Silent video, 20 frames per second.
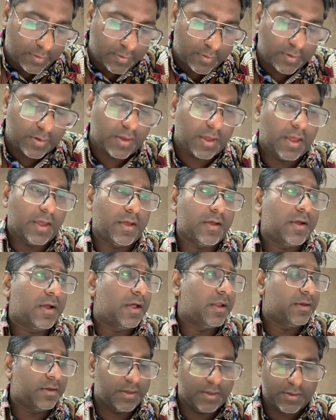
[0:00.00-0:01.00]
Okay,
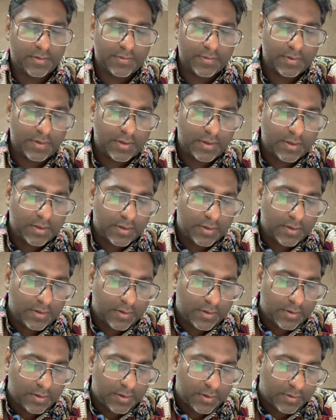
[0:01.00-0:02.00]
color
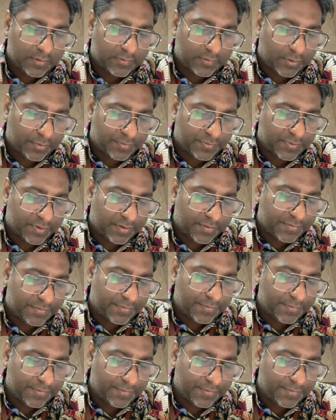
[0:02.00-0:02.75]
is observed.